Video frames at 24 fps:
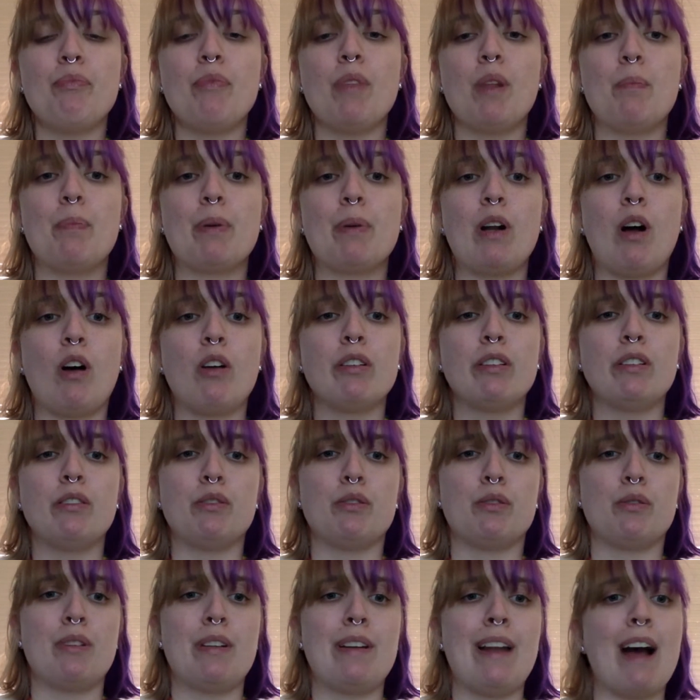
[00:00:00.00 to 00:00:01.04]
but all
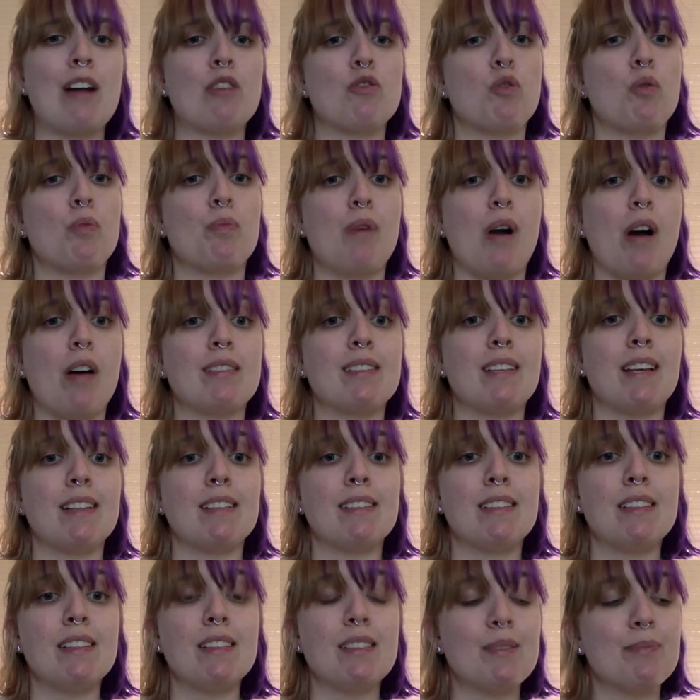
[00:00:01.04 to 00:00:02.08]
those natural
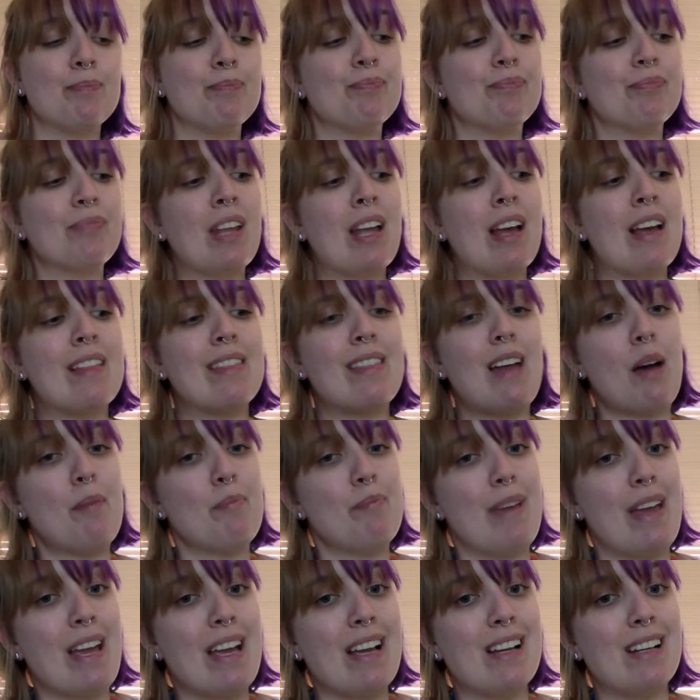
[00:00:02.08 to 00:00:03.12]
processes that
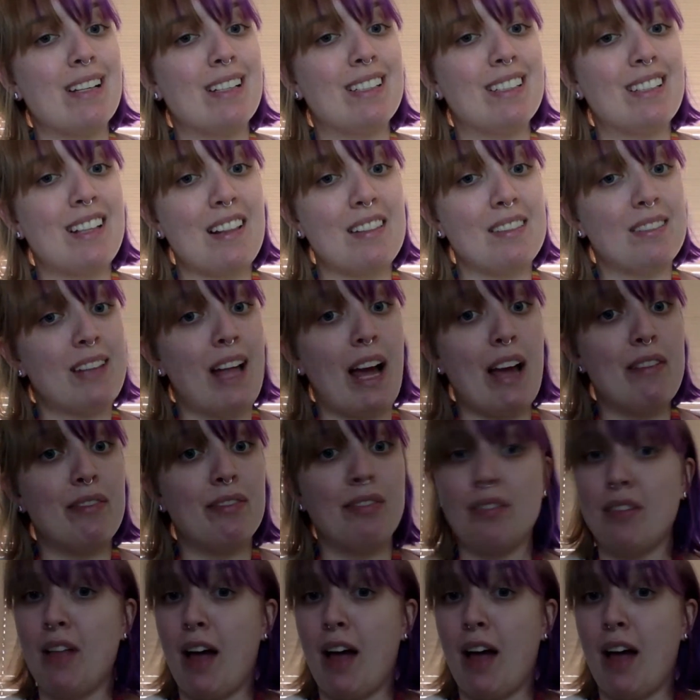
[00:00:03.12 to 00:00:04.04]
make life,